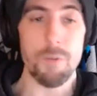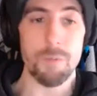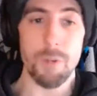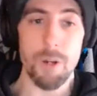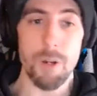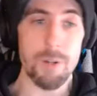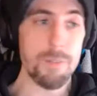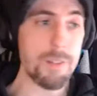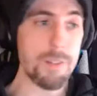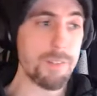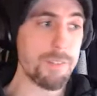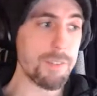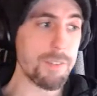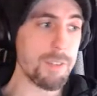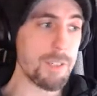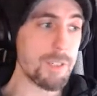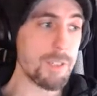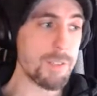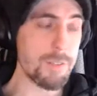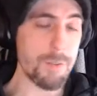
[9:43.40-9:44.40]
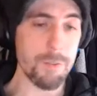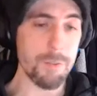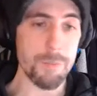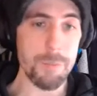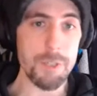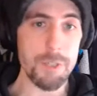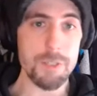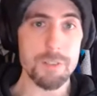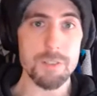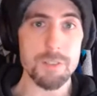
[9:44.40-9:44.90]
obviously, each of those
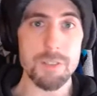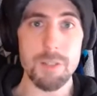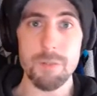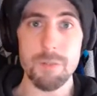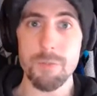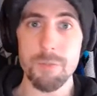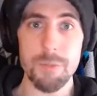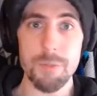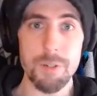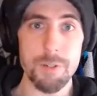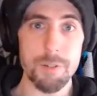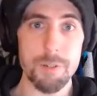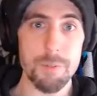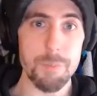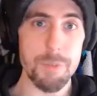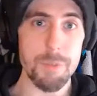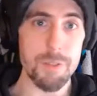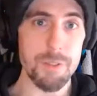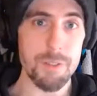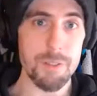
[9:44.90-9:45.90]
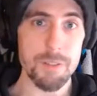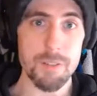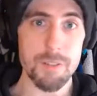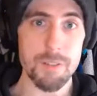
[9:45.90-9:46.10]
pictures have $300 million,